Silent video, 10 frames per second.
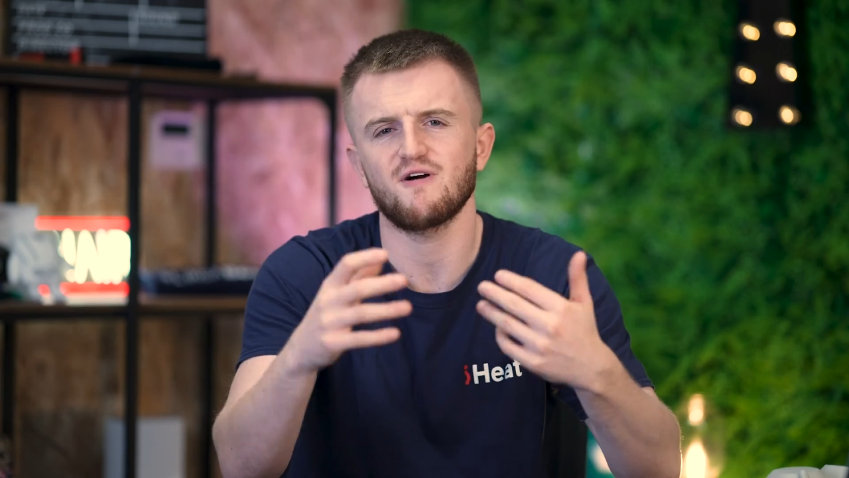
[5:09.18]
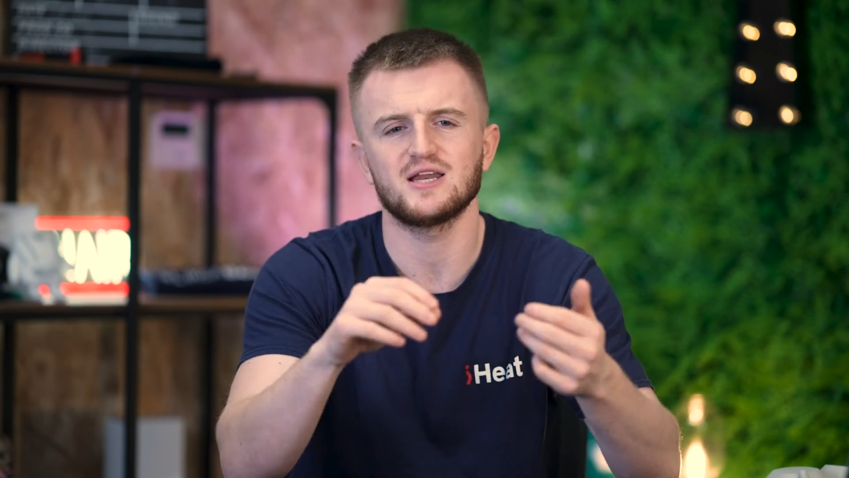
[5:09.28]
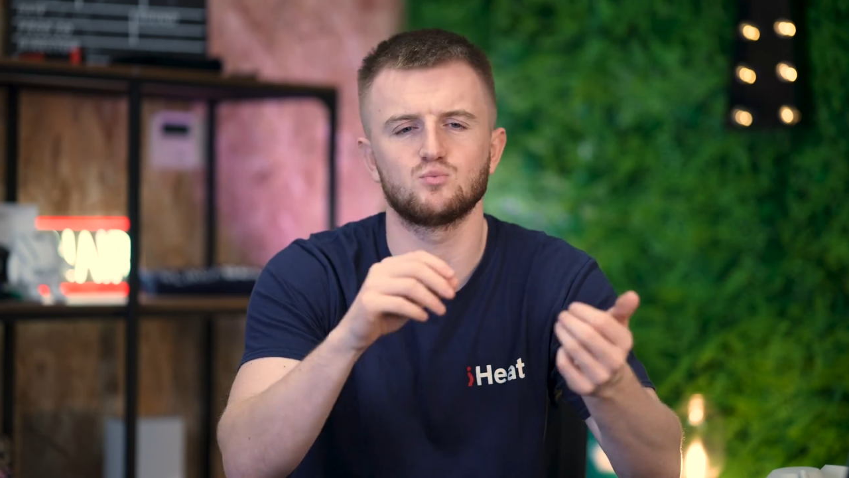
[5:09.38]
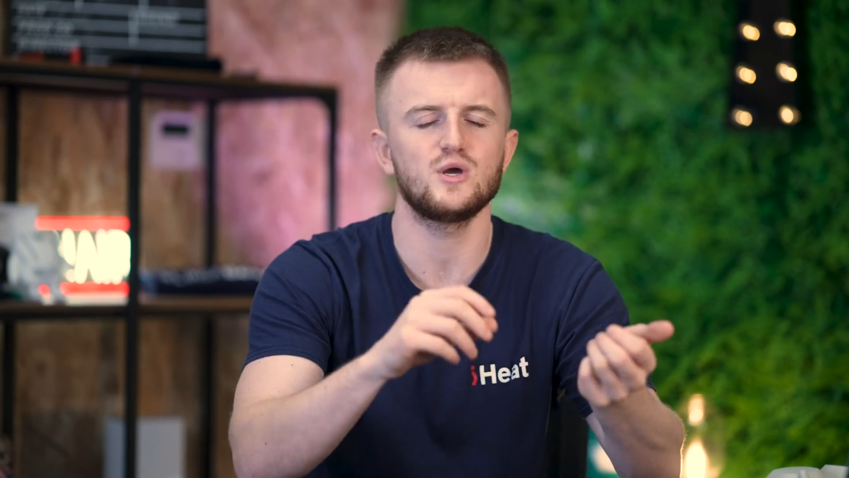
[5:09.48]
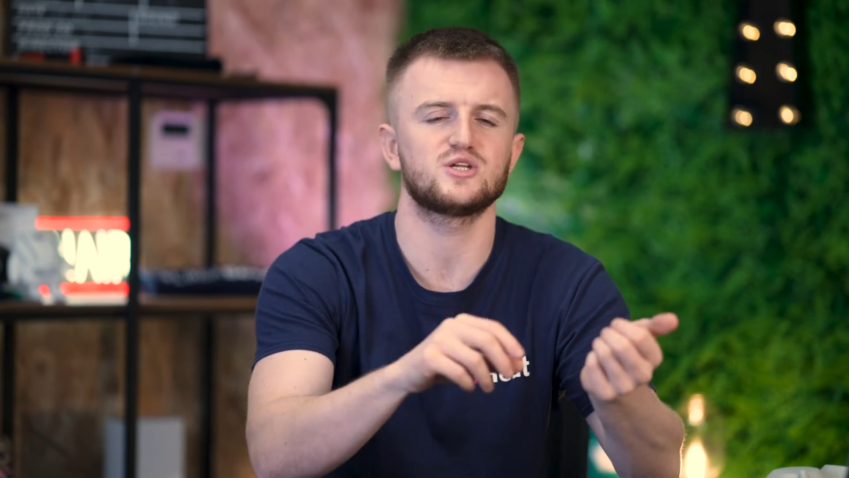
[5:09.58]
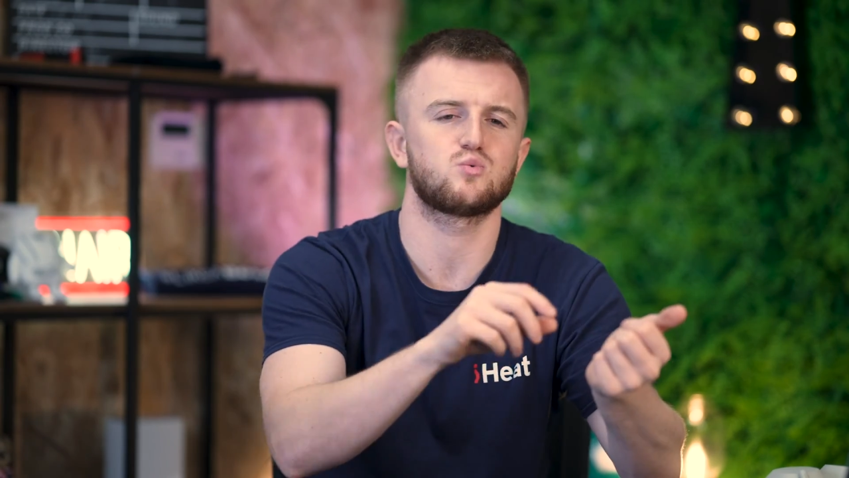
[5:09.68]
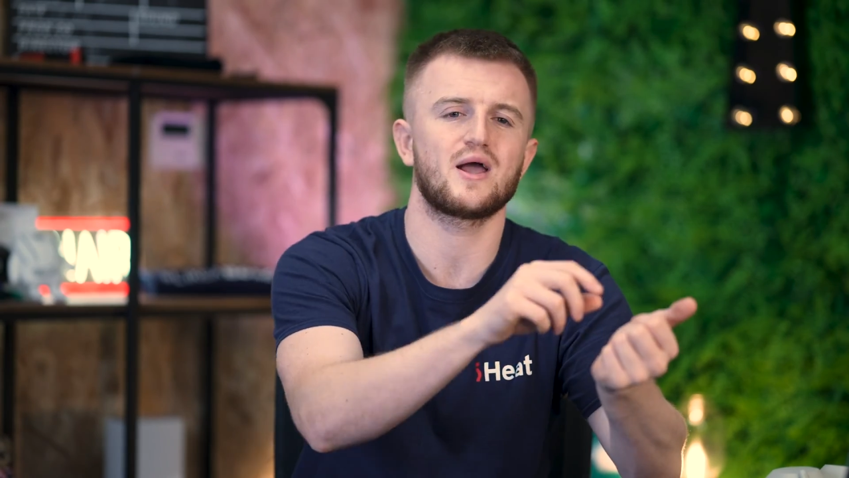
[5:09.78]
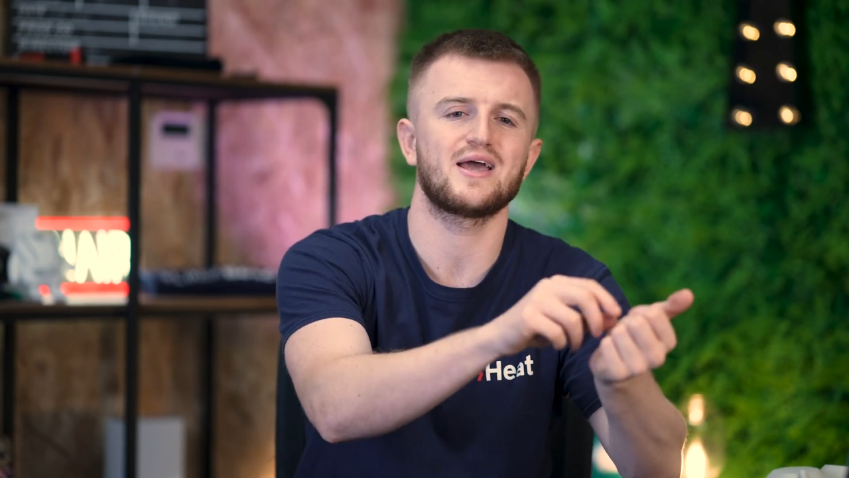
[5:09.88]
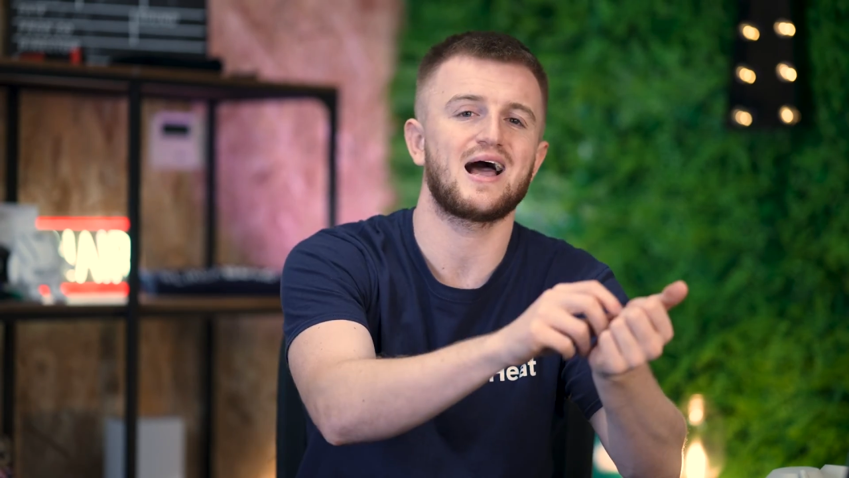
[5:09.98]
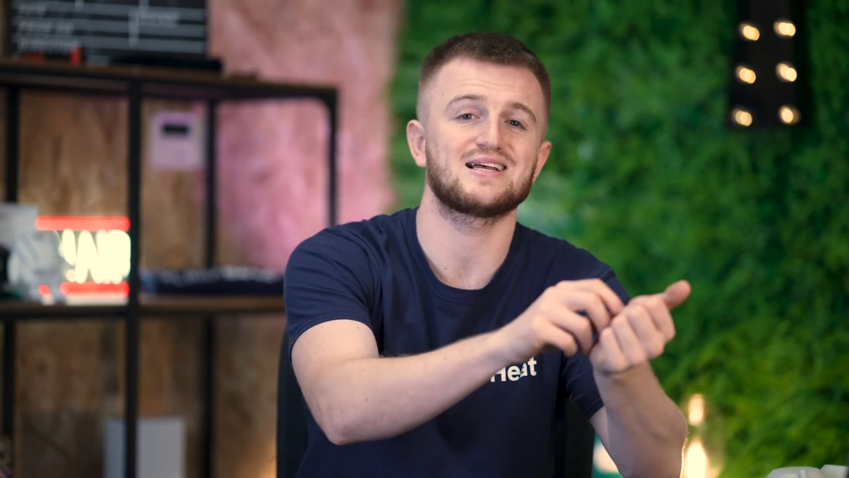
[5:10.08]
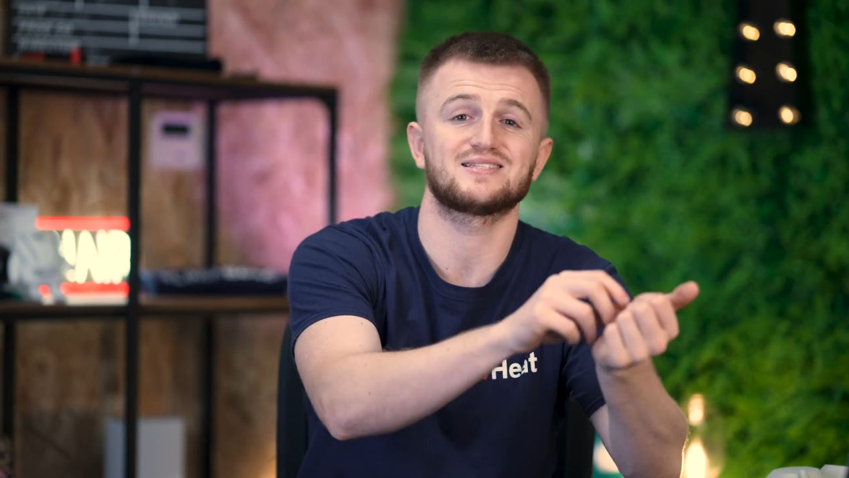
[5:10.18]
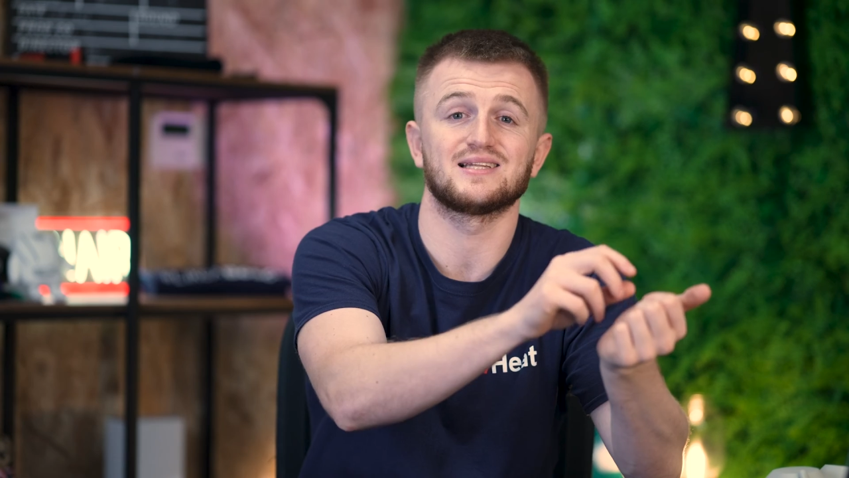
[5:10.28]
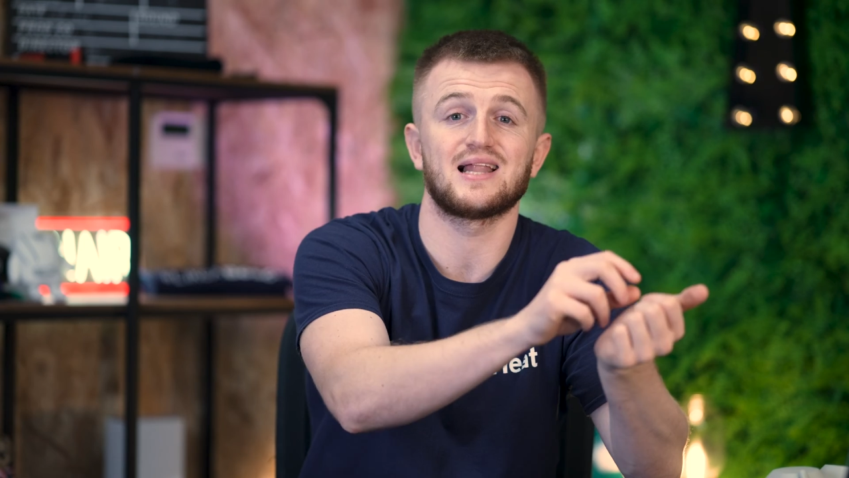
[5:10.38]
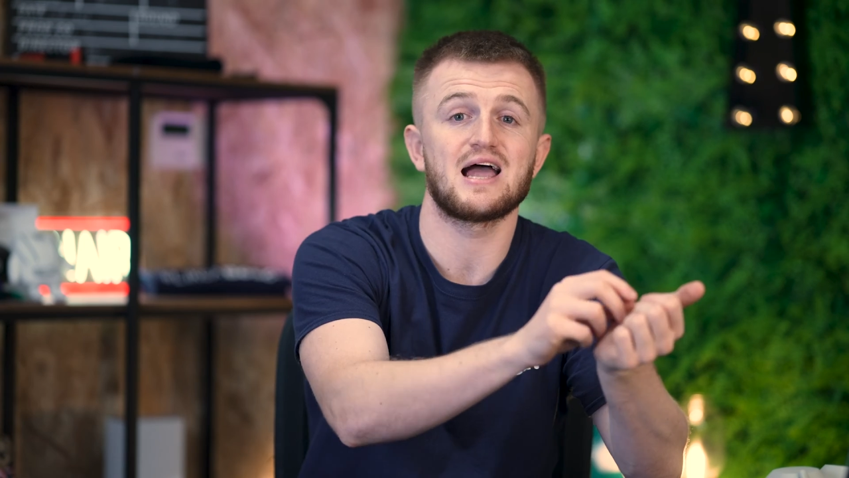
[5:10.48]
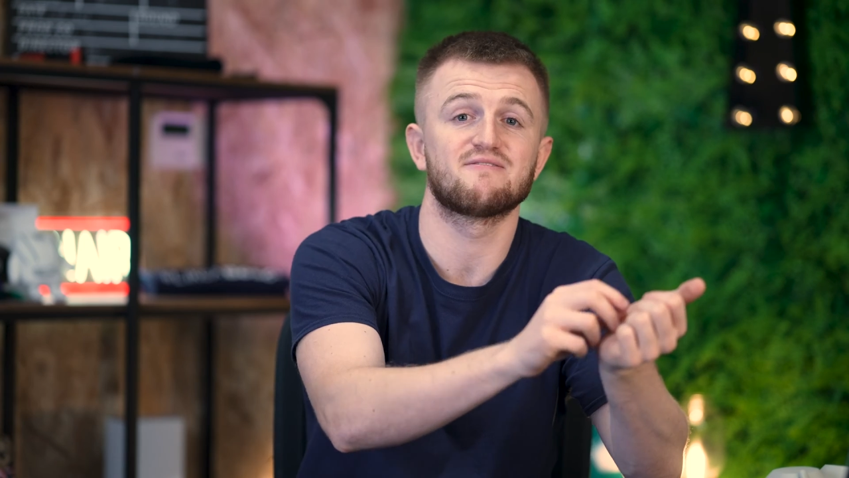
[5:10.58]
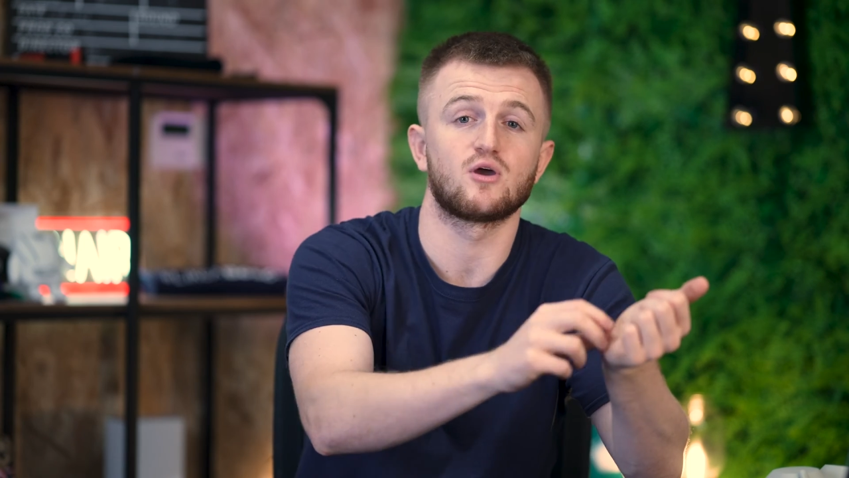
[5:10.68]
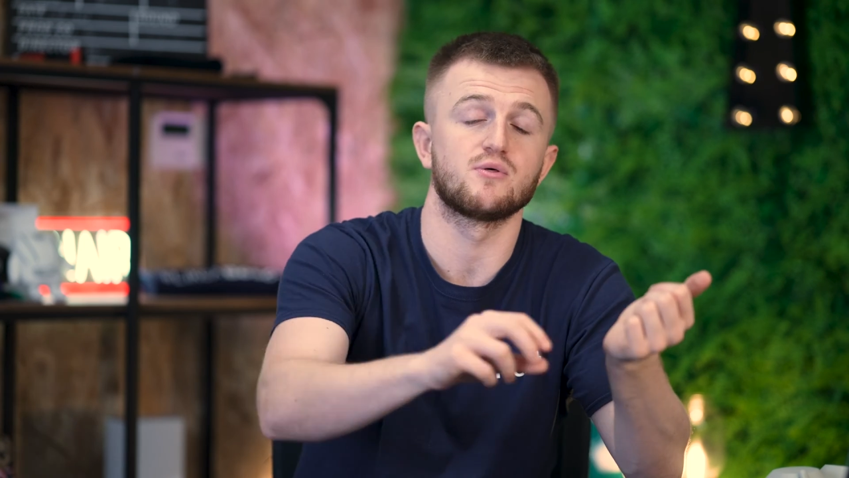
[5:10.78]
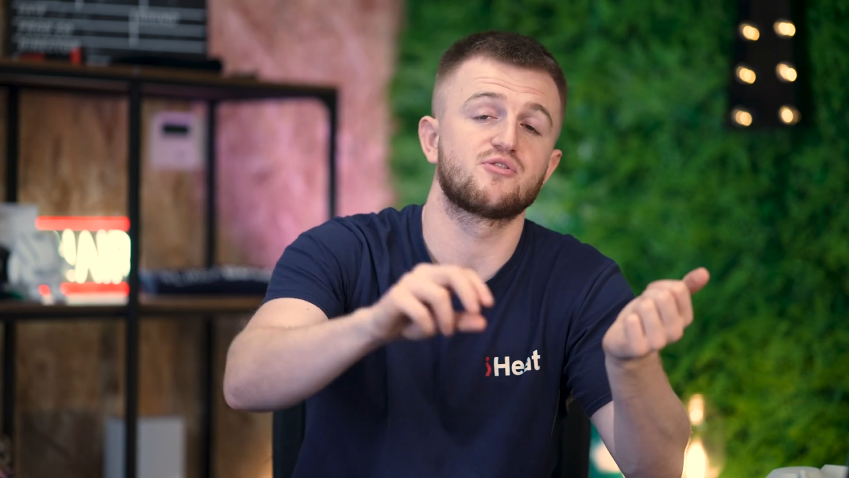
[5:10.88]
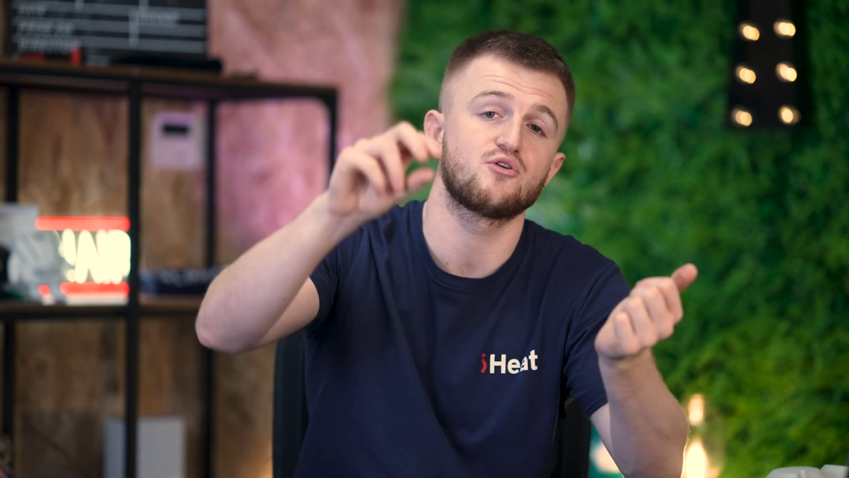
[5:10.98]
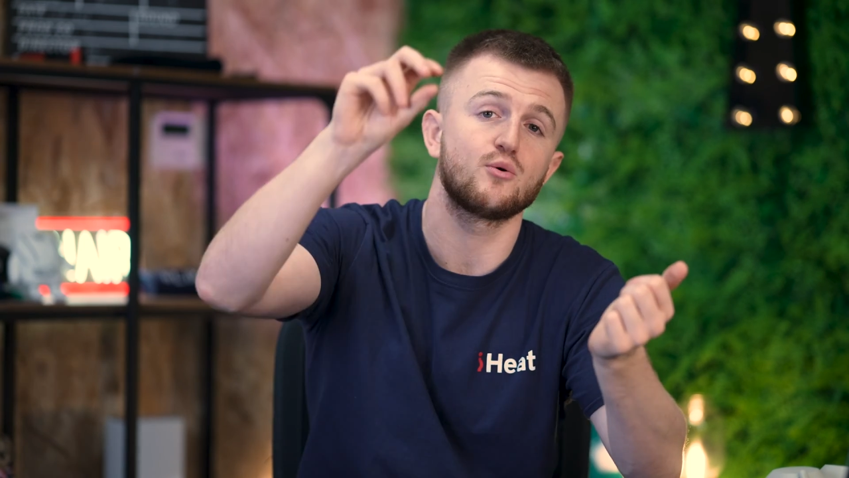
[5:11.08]
find which wire has the live
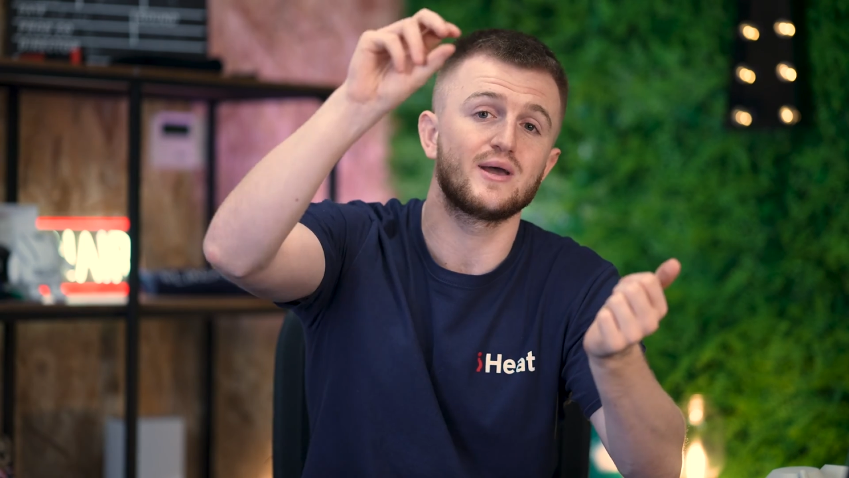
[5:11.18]
going through